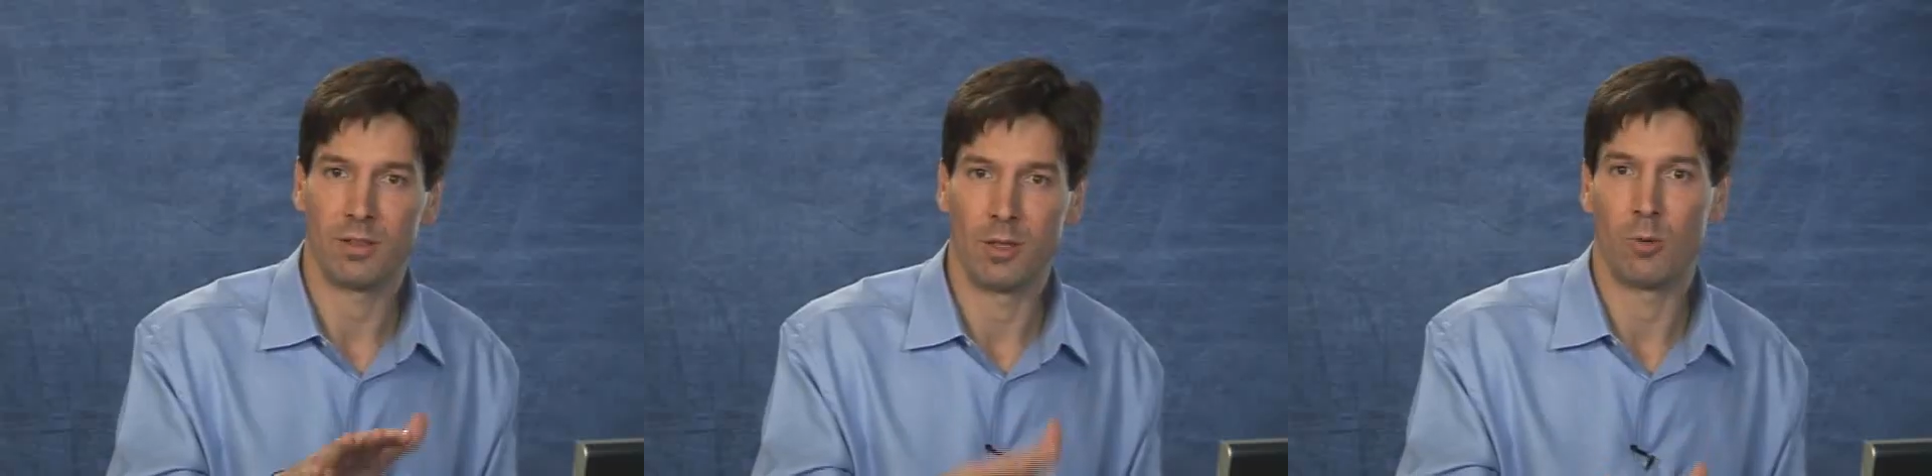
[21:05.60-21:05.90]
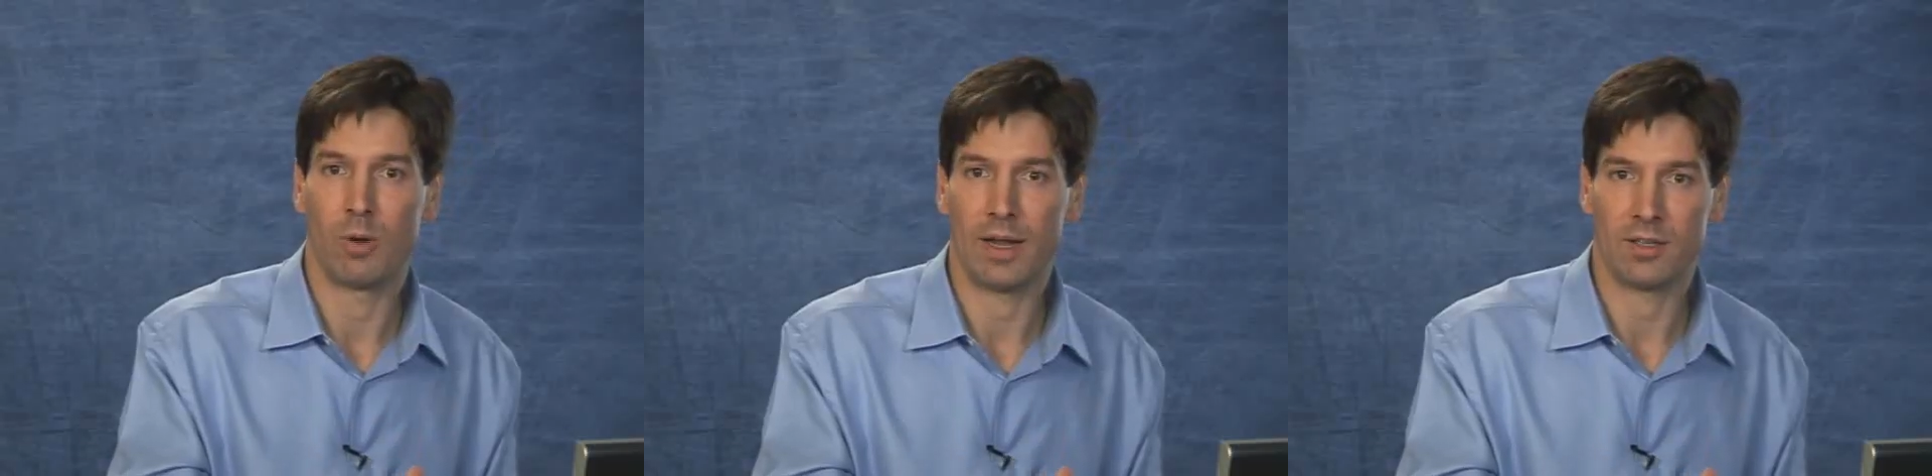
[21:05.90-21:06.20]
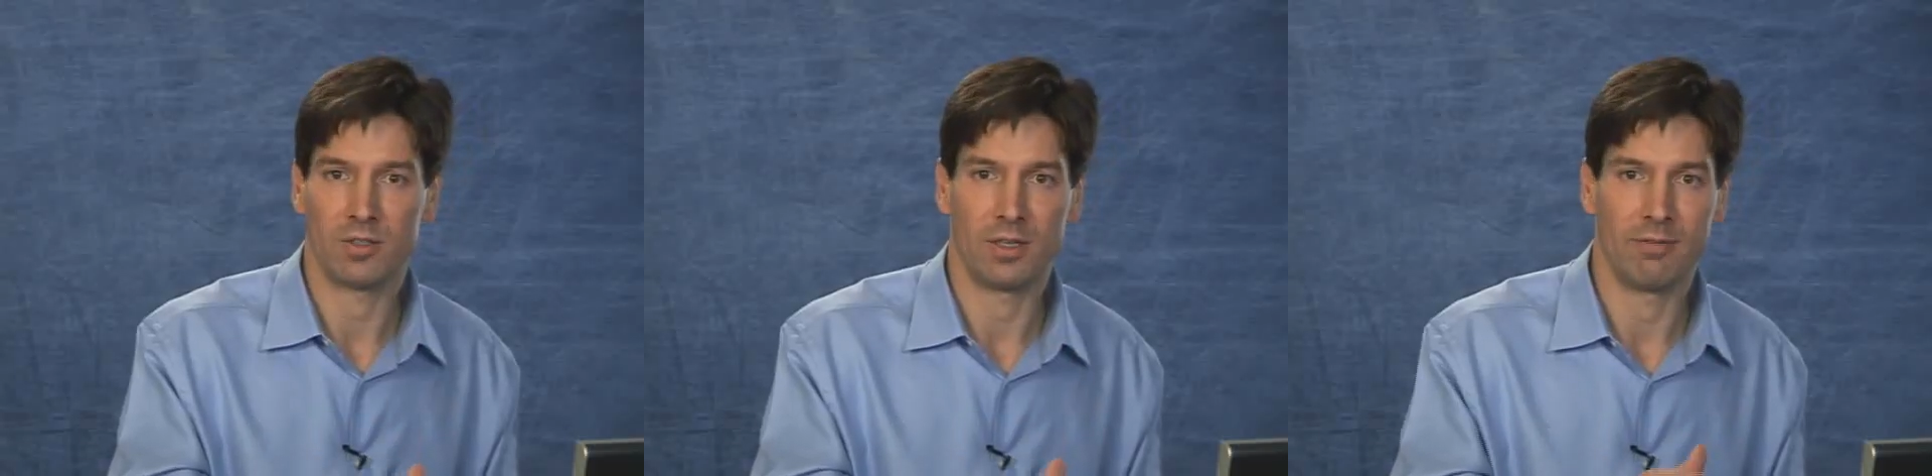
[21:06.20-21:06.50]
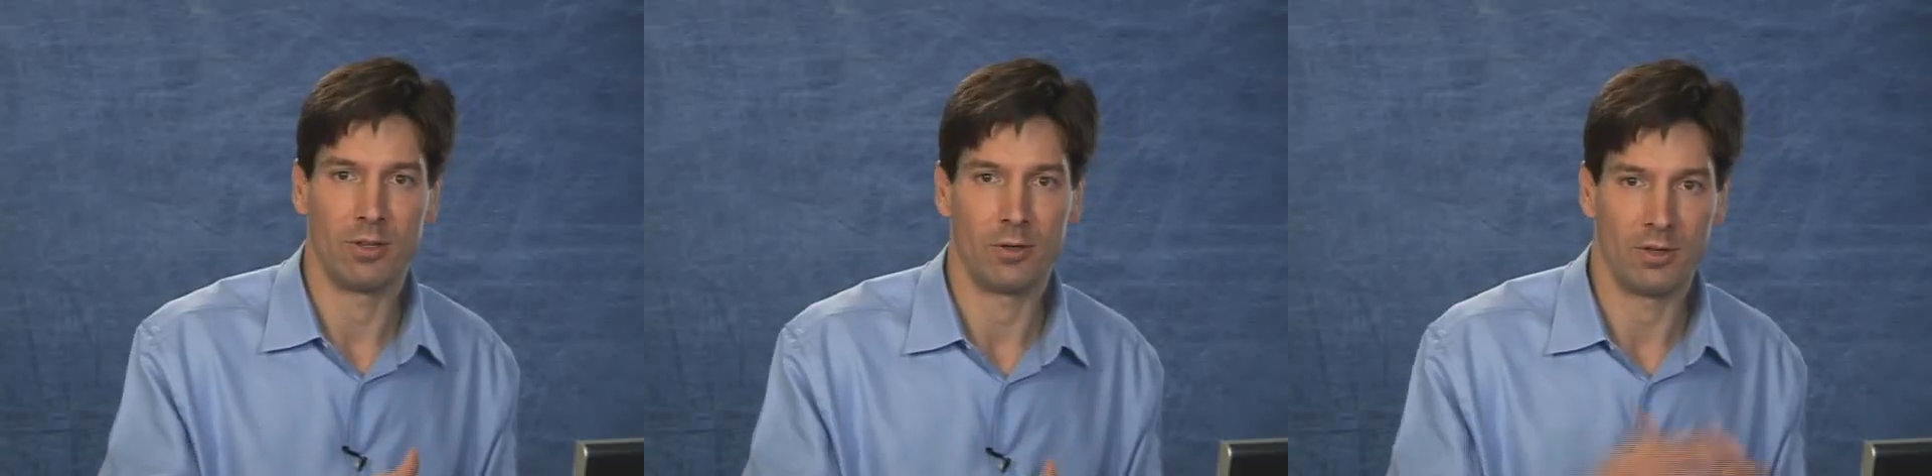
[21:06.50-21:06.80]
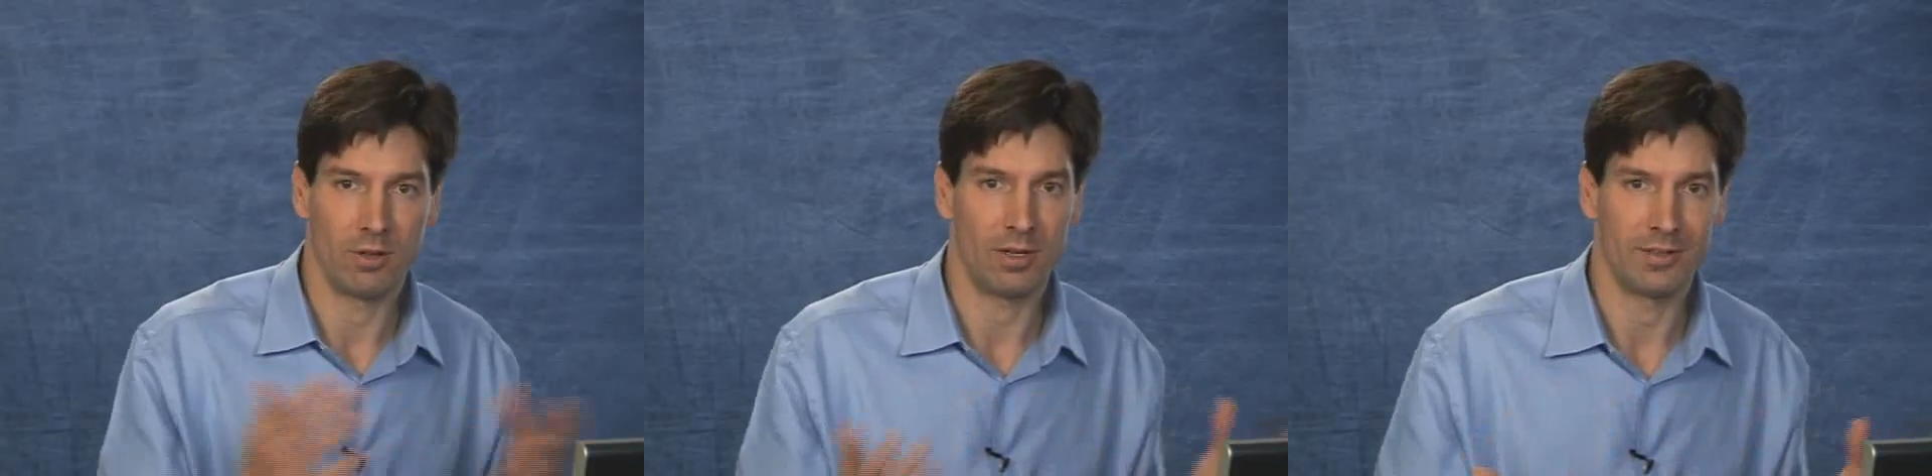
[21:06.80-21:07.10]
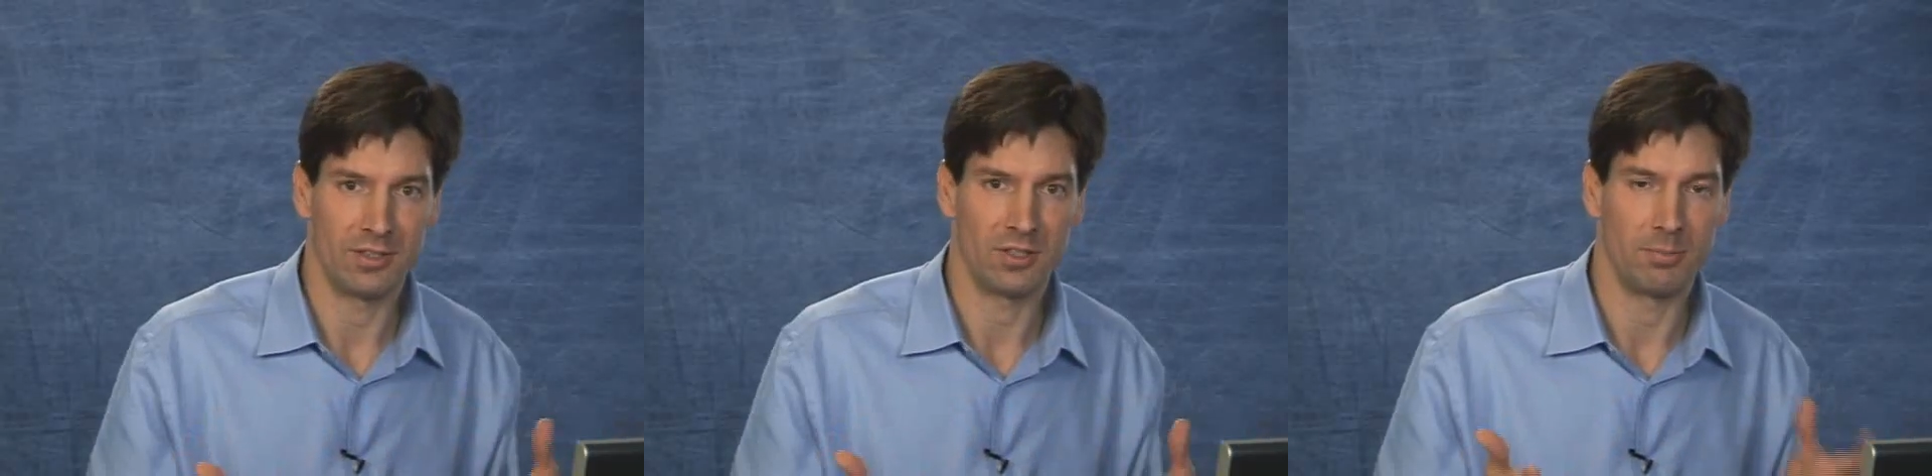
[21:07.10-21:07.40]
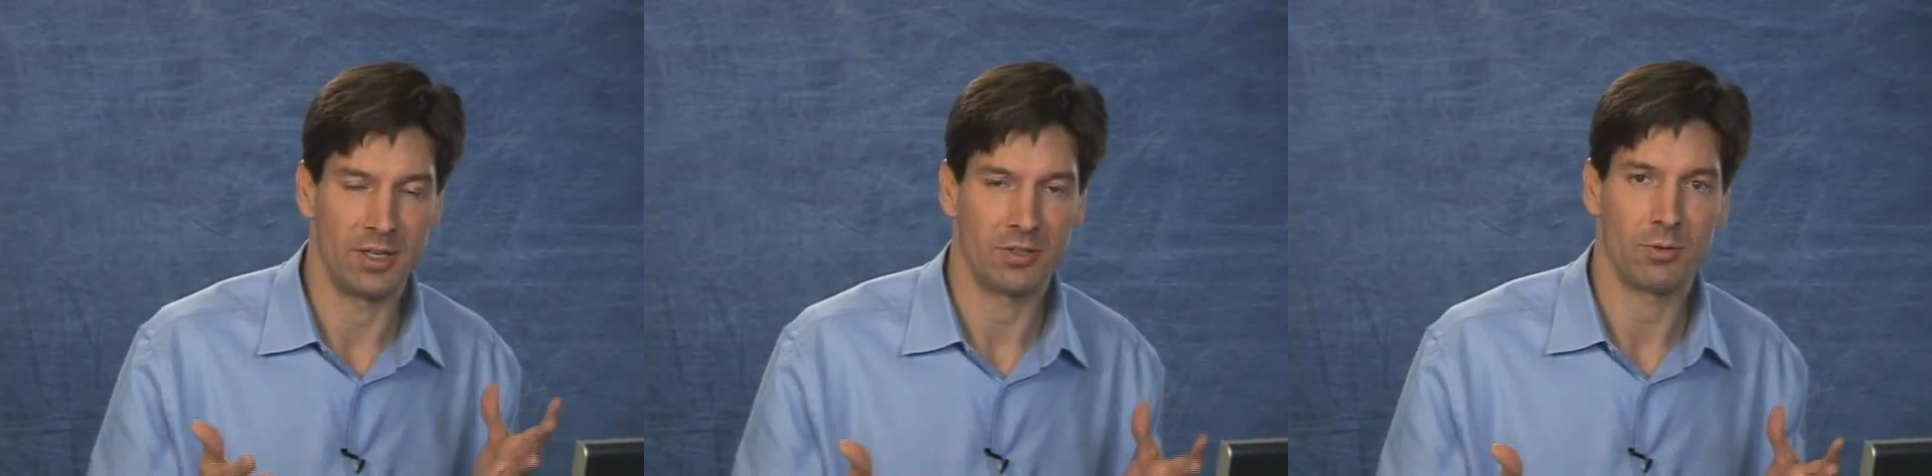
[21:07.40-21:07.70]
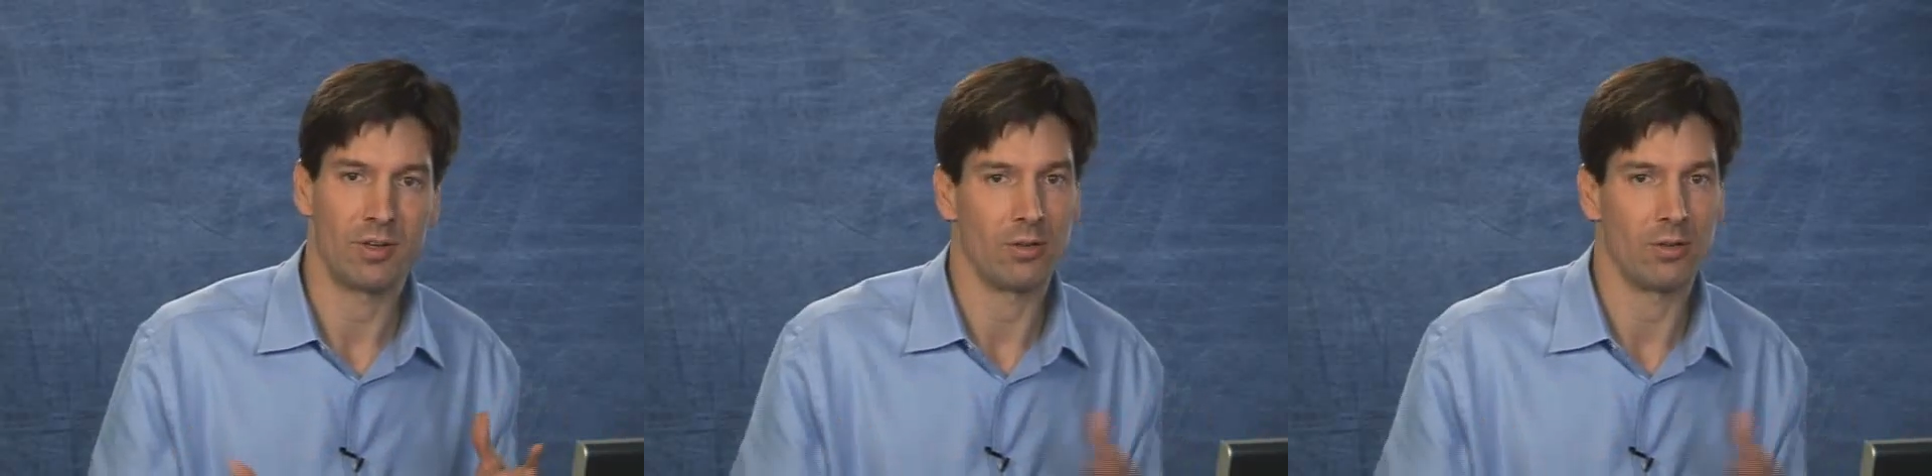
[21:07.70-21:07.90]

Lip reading: low rights, even though you're logged in as administrator,